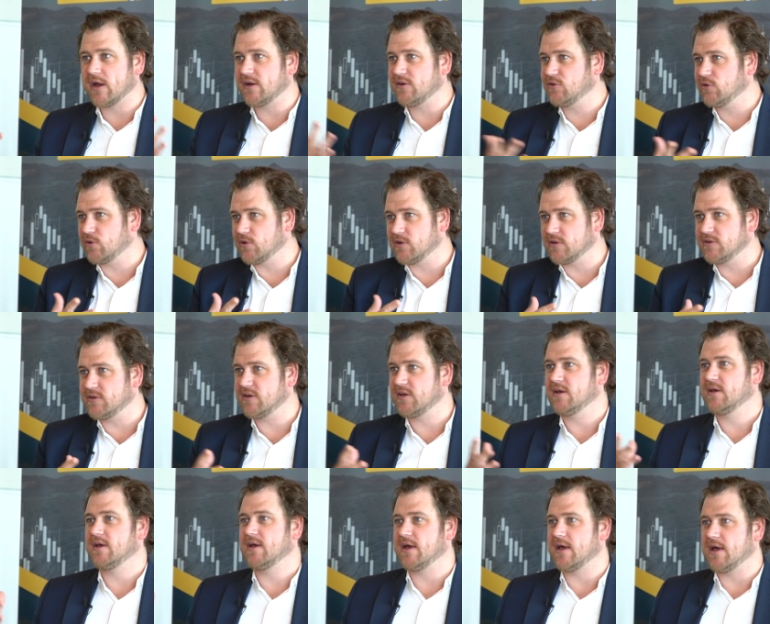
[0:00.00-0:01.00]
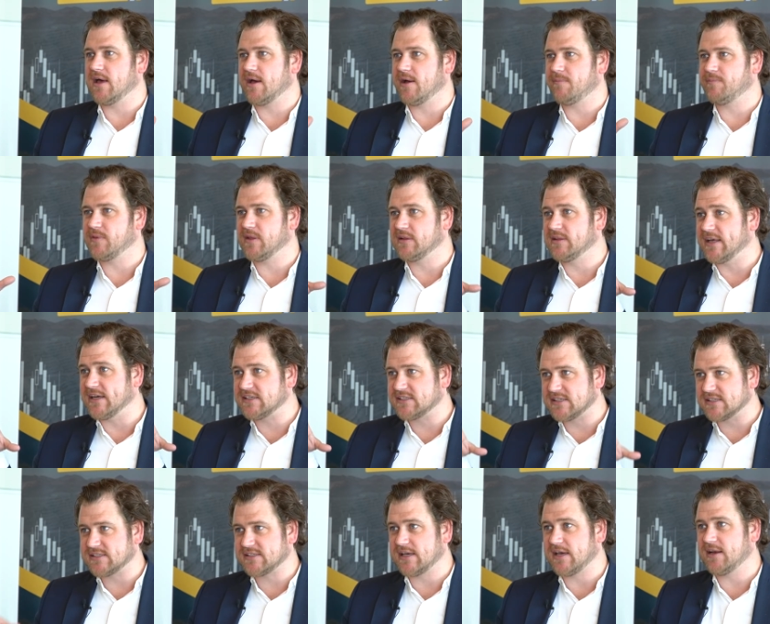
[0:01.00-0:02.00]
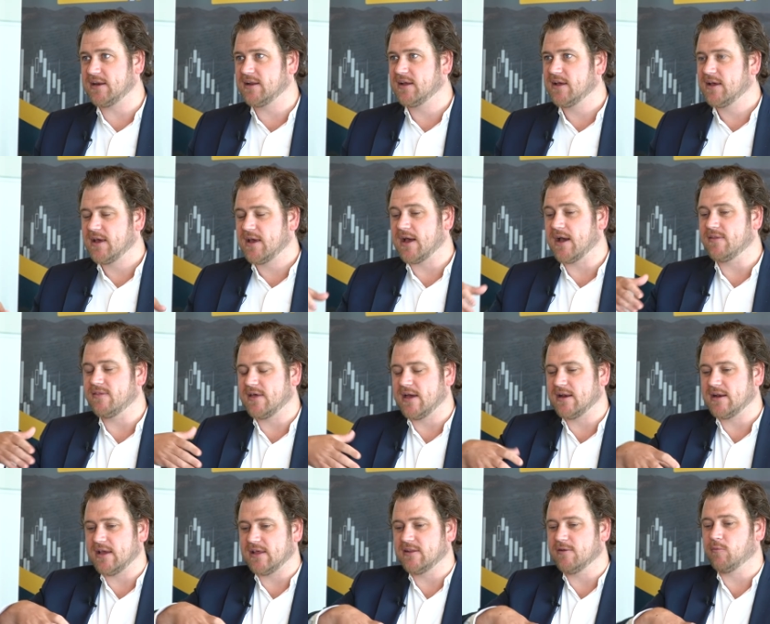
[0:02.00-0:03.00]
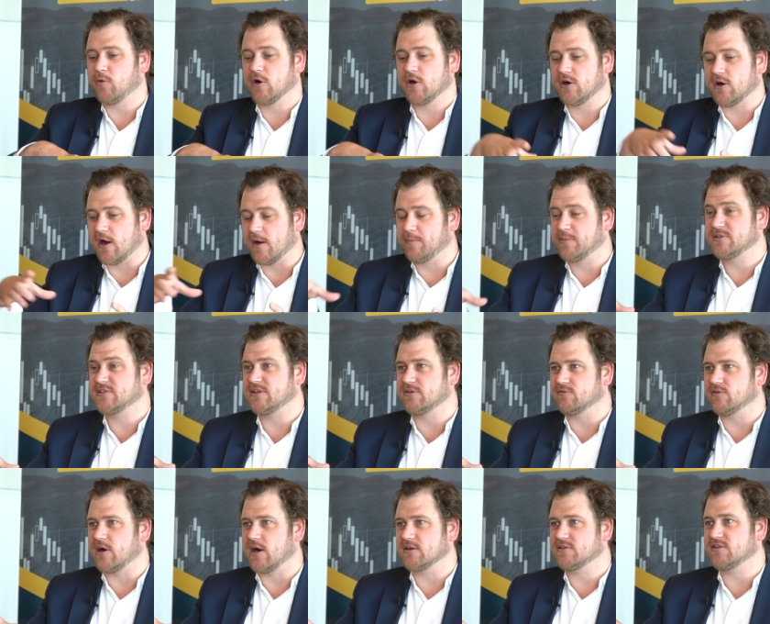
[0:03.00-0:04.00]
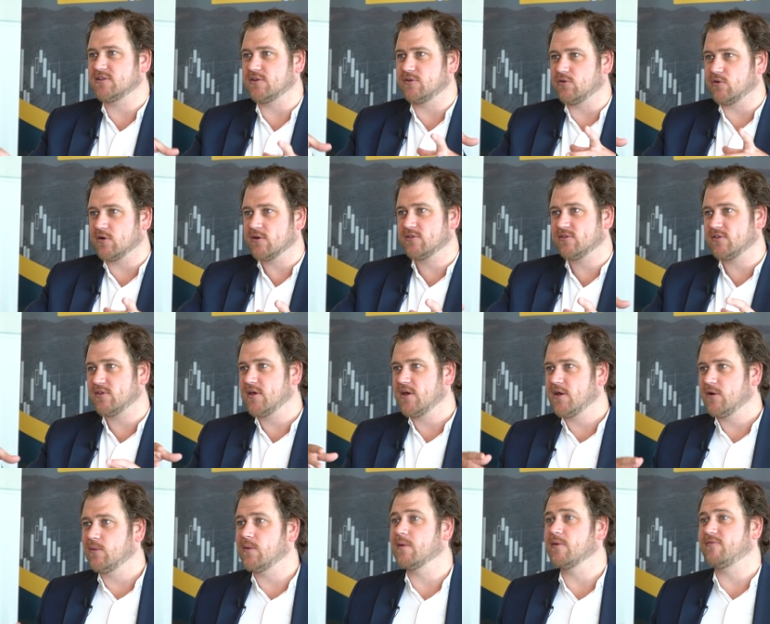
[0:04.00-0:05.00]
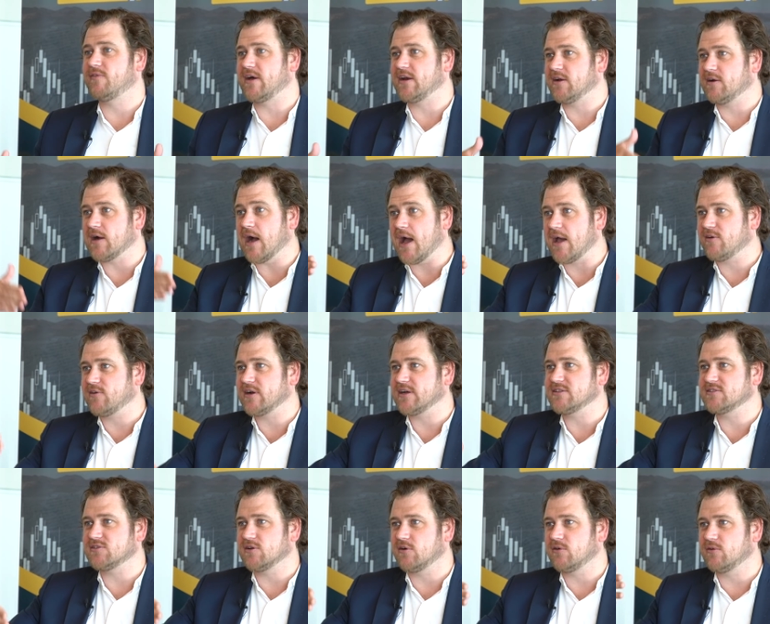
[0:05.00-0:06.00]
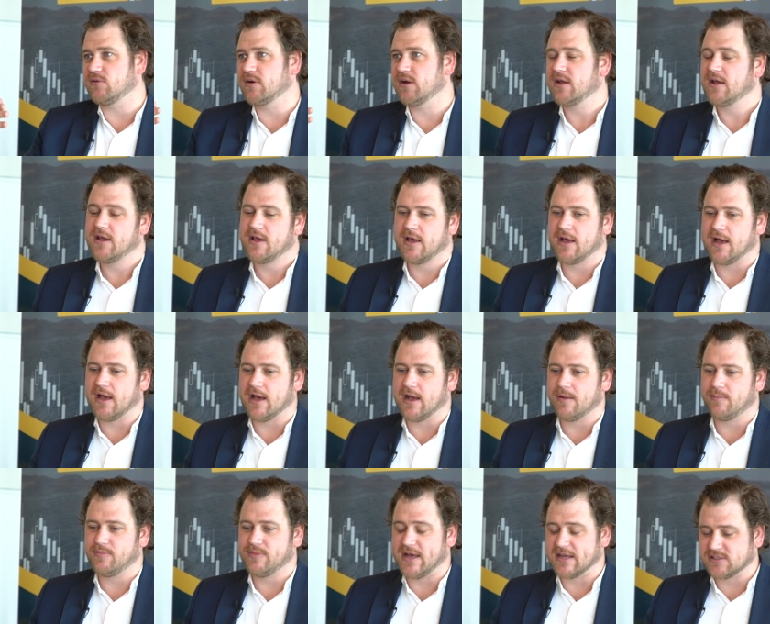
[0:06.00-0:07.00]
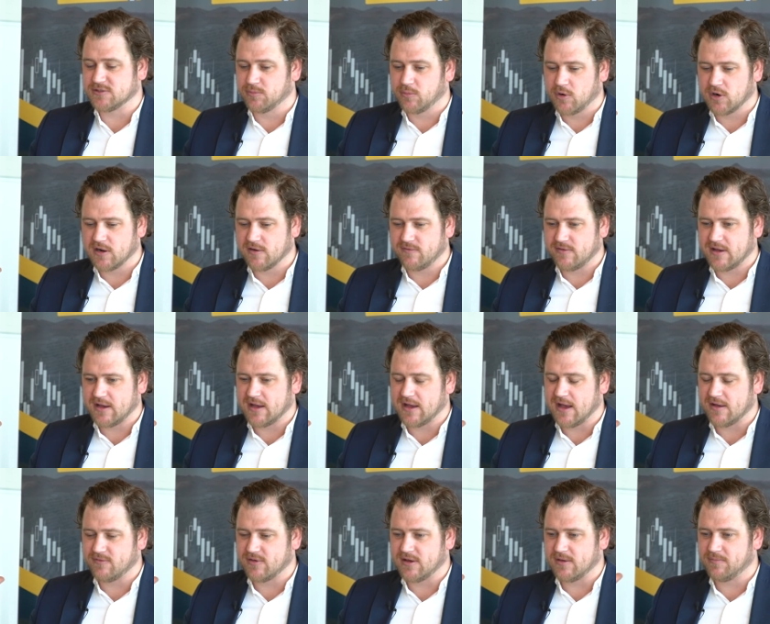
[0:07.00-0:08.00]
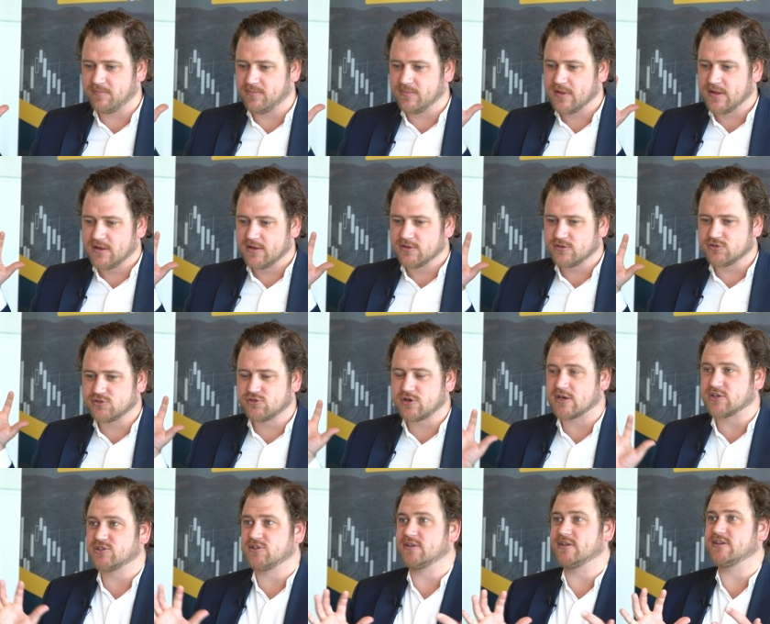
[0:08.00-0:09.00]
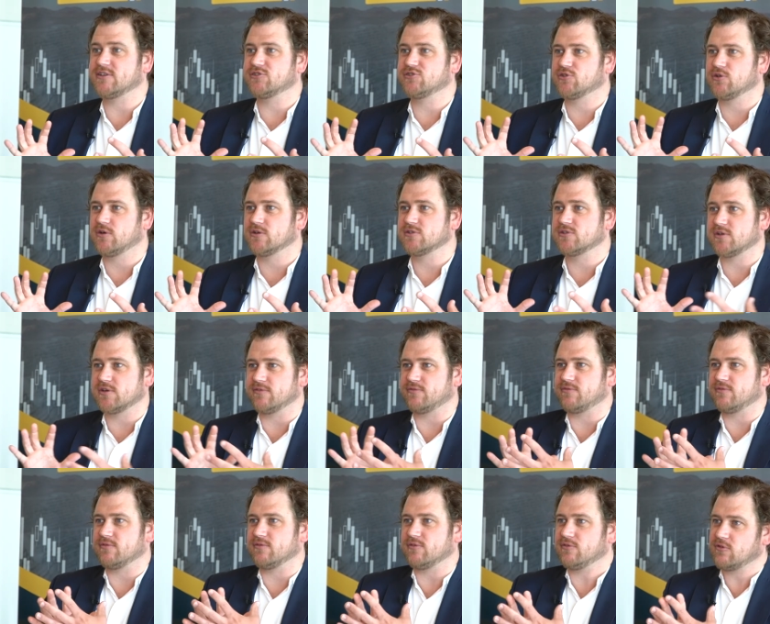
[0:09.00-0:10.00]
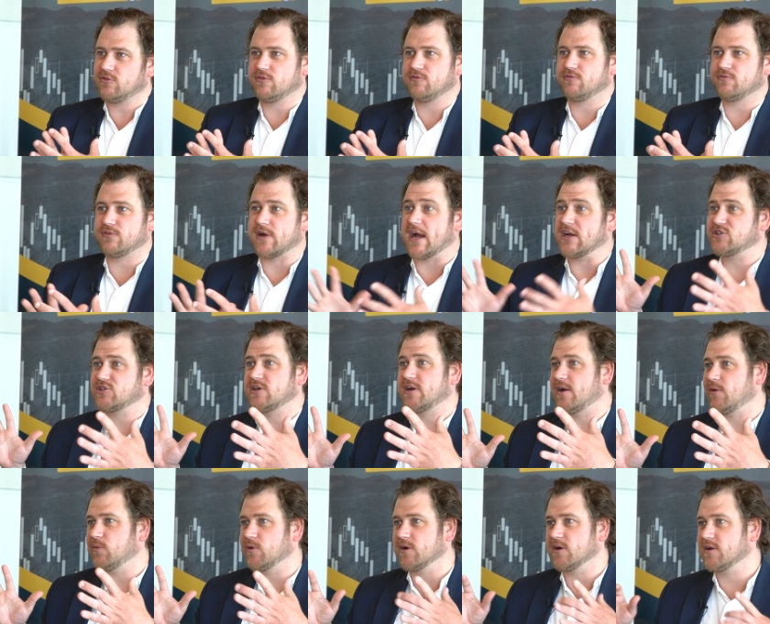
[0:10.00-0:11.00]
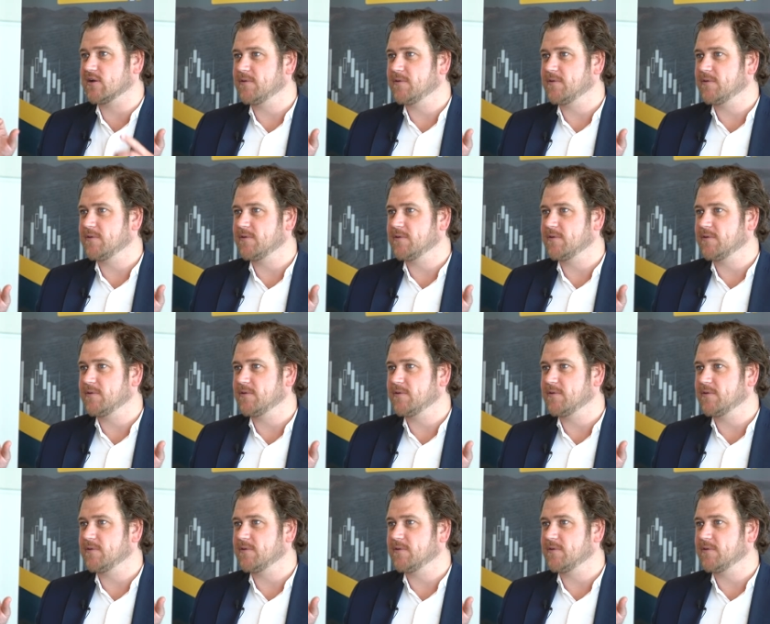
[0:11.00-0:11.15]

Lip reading: gold likes to sit. And then in the more competent rock to the north, where we're finding our high-grade zone, that's more of a structurally controlled sort of fracture network